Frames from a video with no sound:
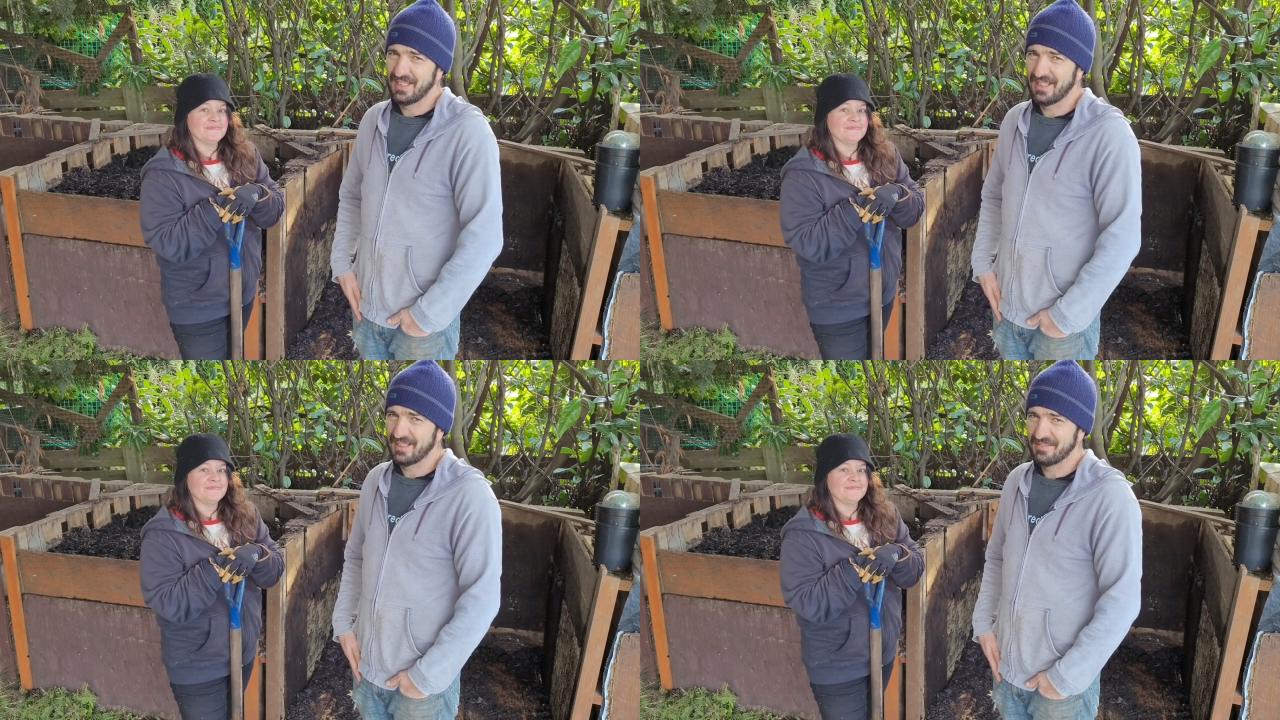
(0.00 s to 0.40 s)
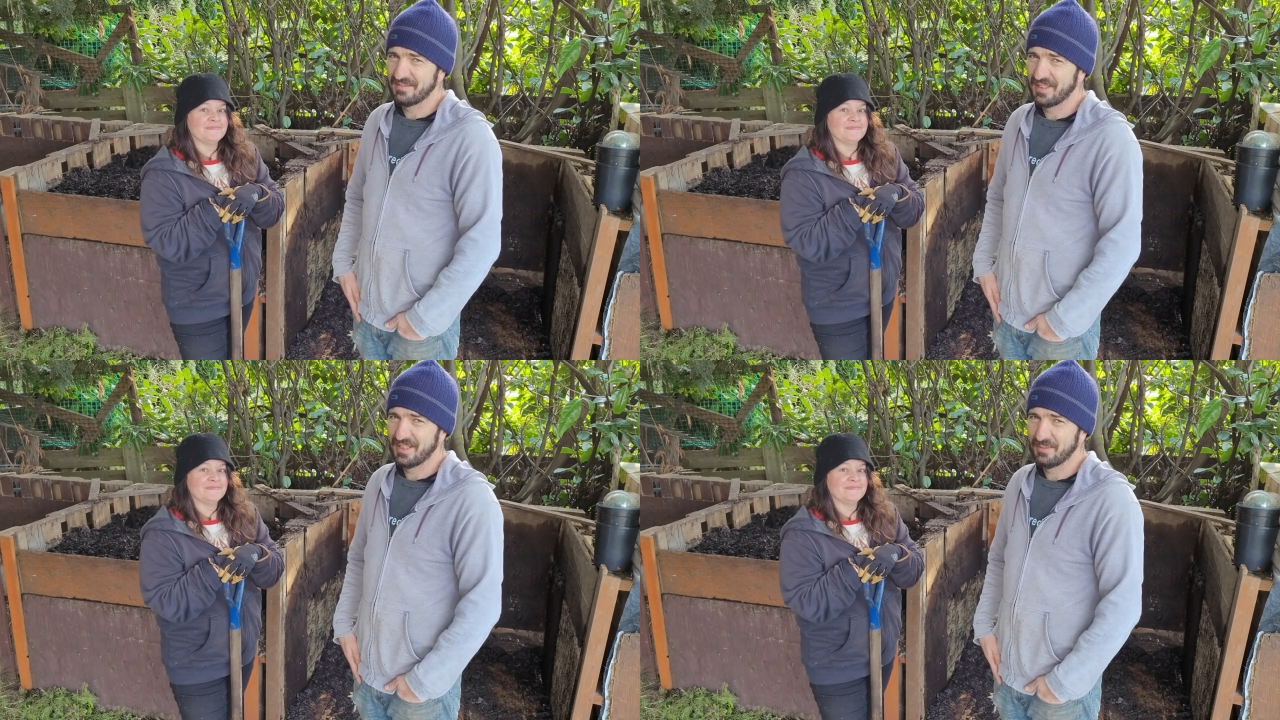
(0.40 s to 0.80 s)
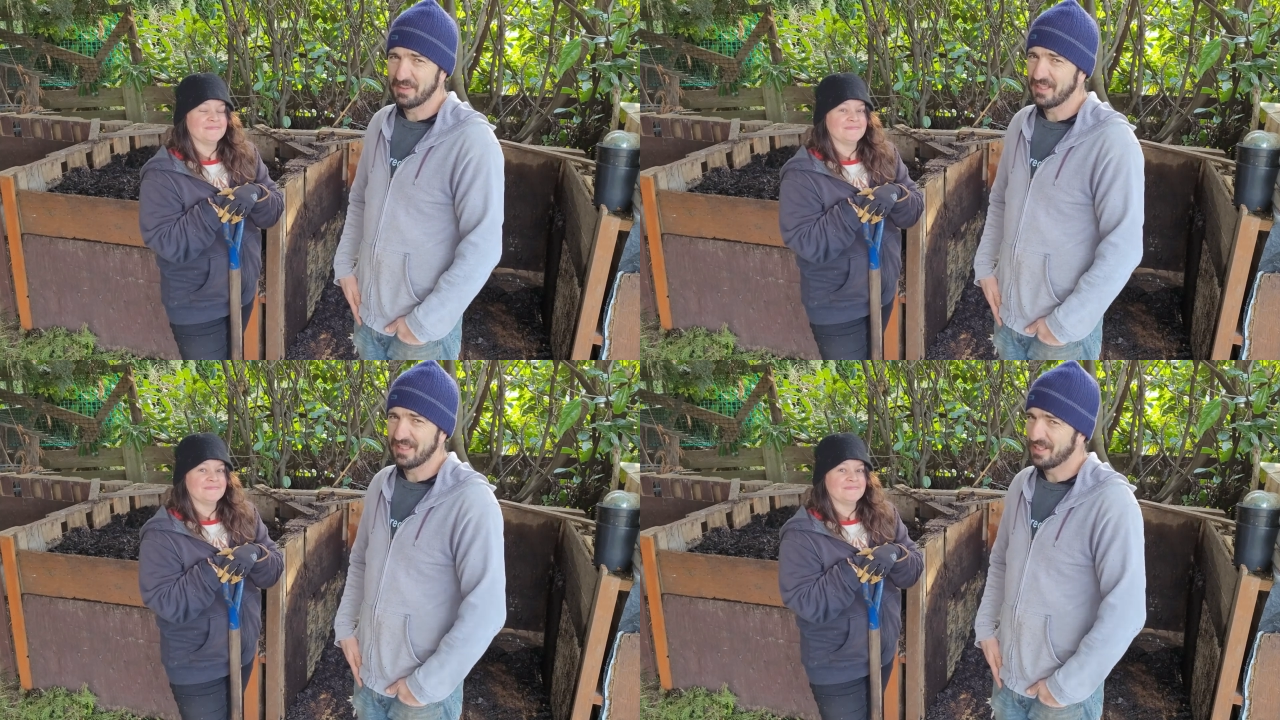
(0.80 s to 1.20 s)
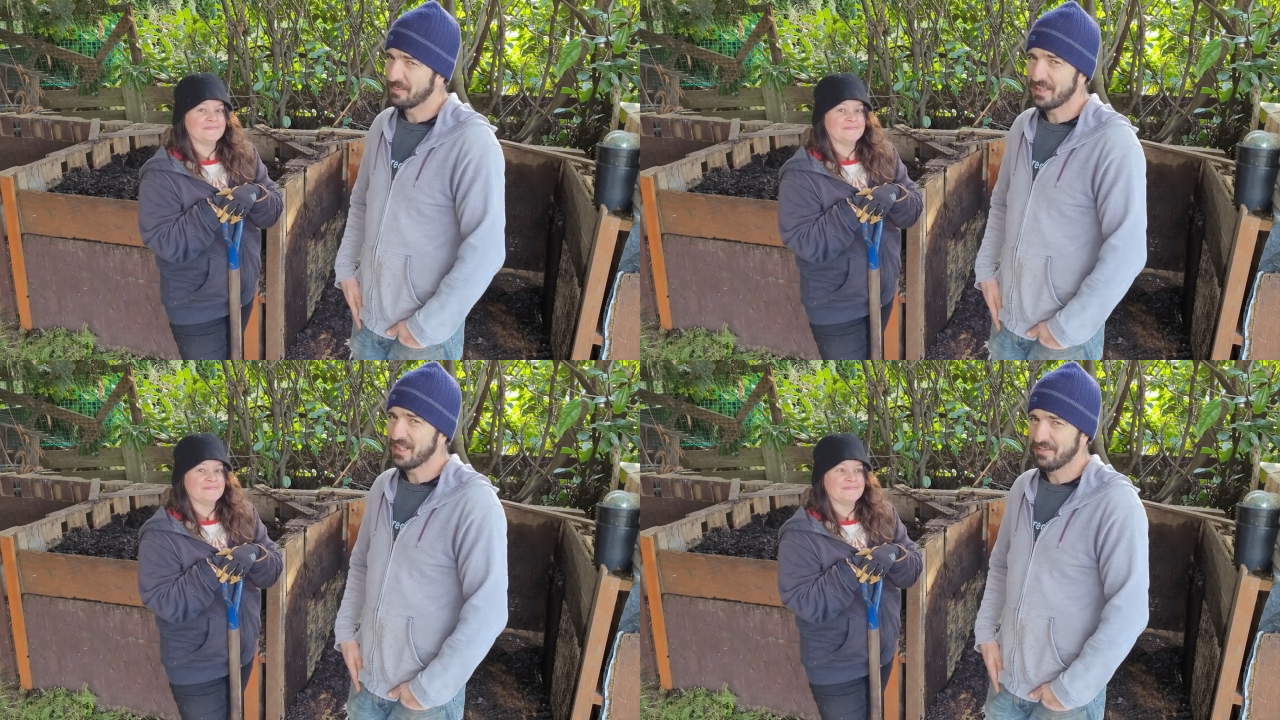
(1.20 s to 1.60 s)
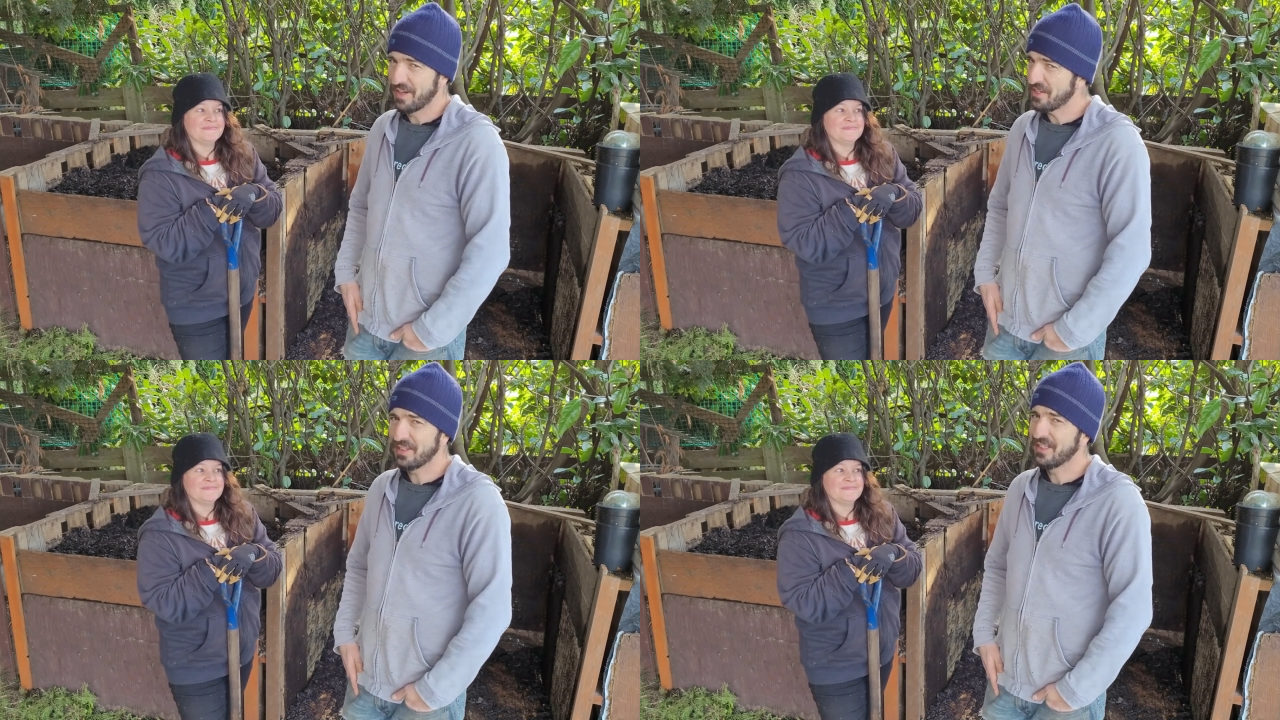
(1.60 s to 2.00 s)
Speaker 1: and it'll be it'll be
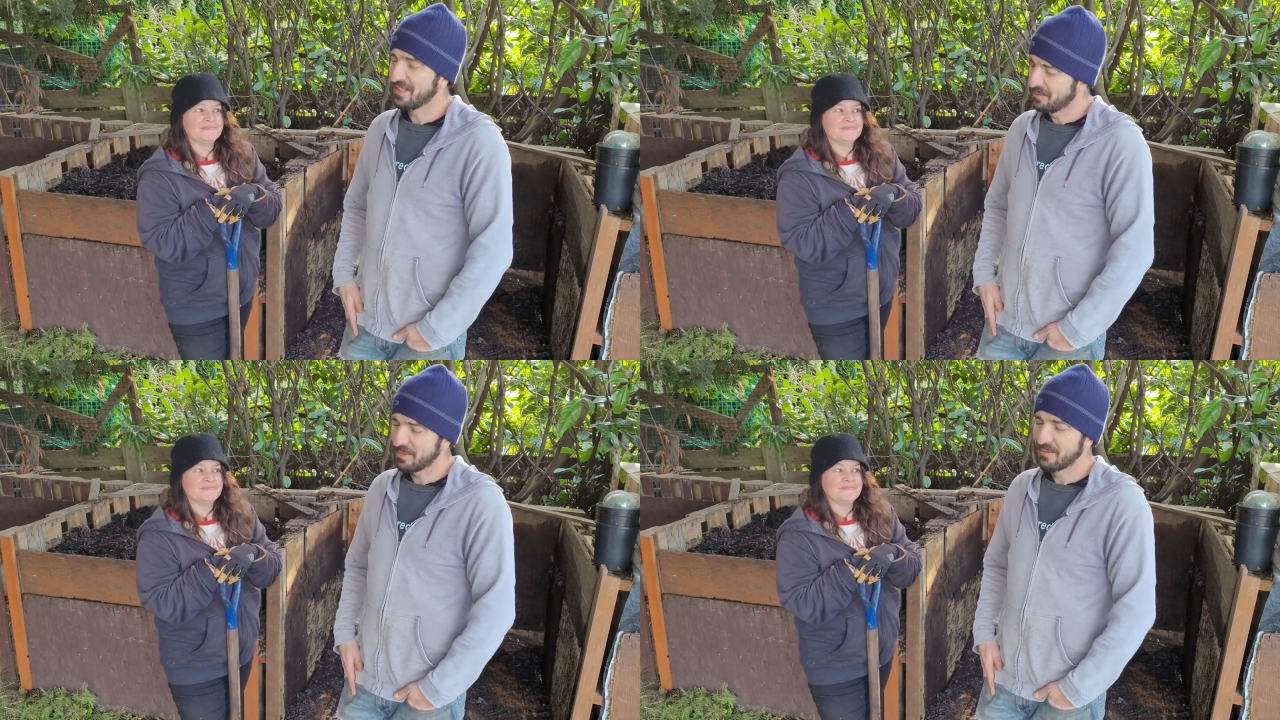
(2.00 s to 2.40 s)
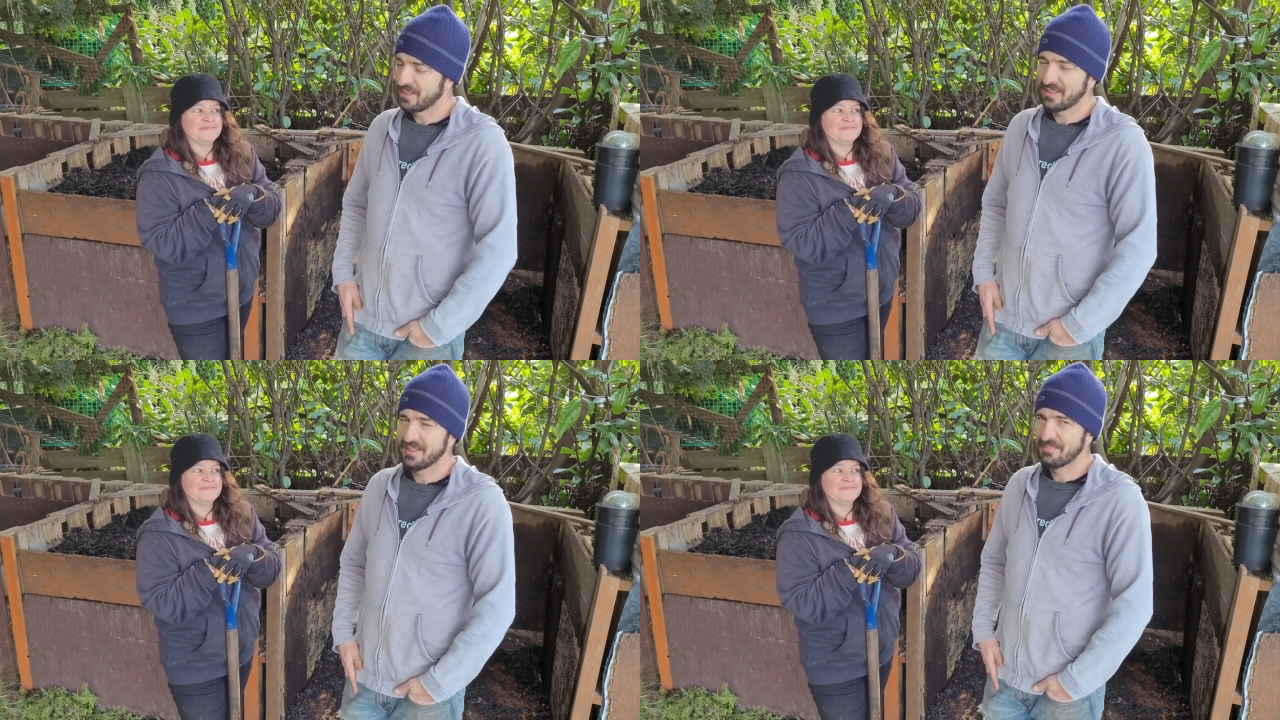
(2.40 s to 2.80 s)
eventually it'll be really good.